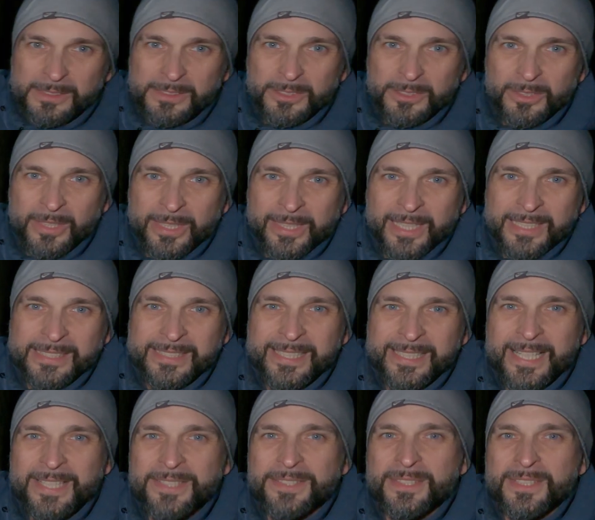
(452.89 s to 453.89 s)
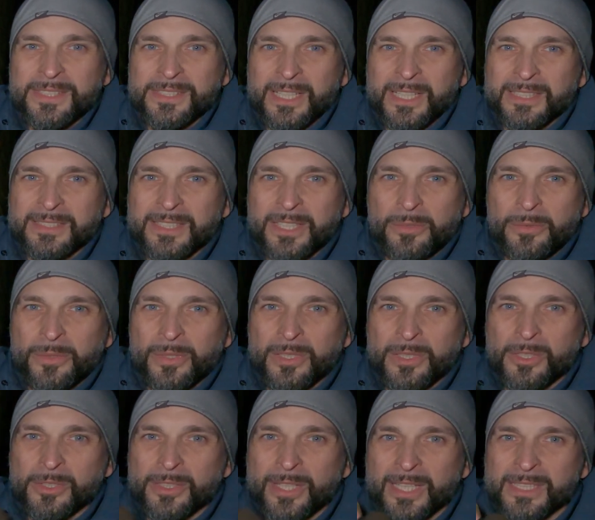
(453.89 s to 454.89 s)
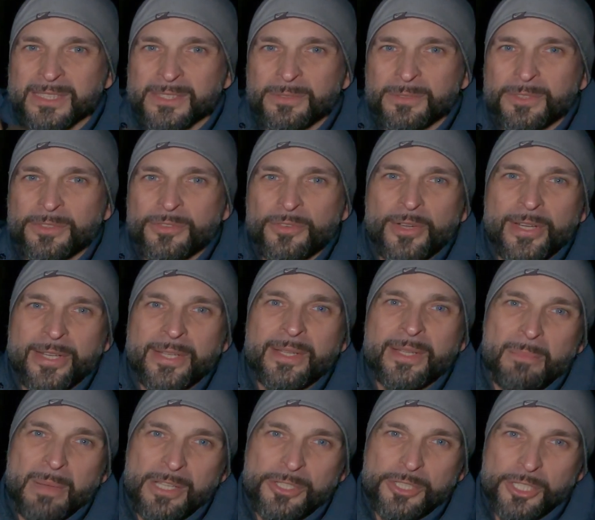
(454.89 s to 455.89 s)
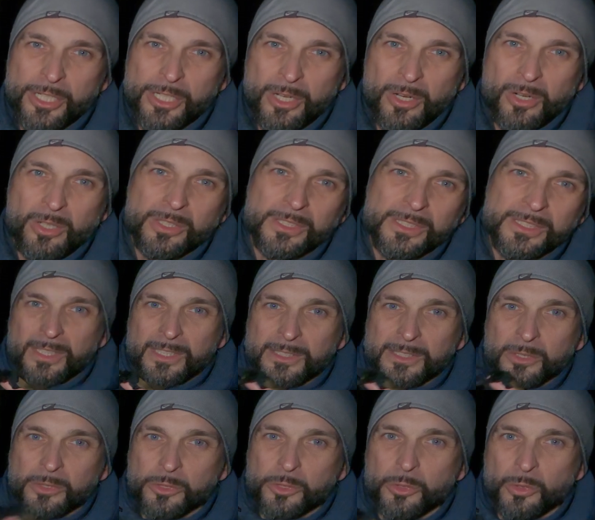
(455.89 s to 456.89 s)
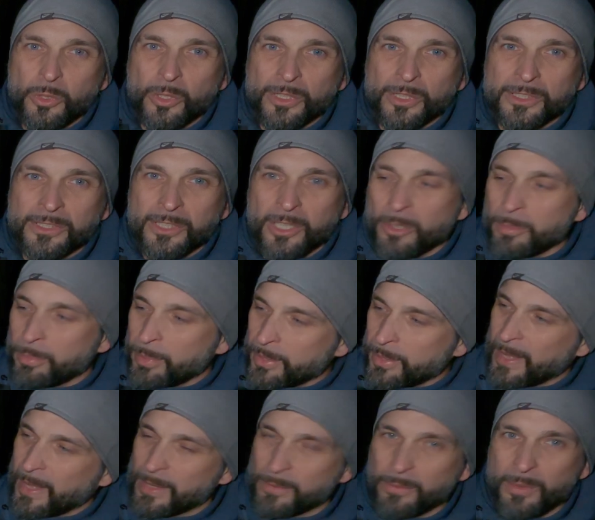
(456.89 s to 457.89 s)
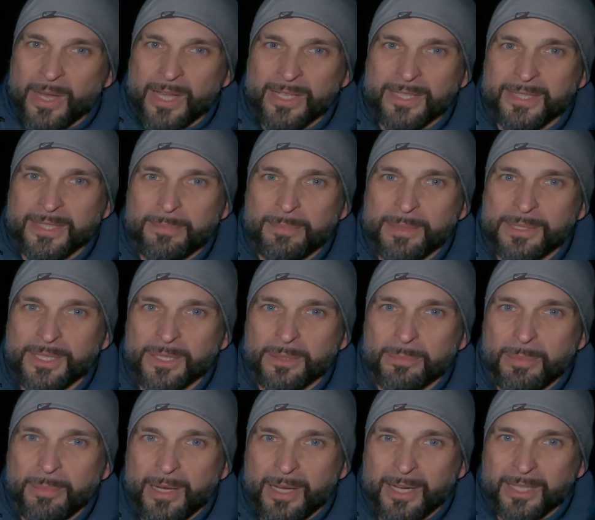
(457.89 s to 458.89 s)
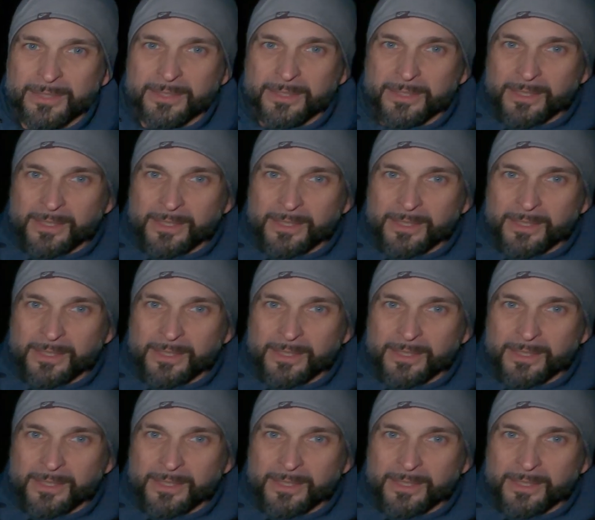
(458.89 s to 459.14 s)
So like I said, this underquilt connects with 3 bungee cords. So 2 on the top and 1 in the middle part.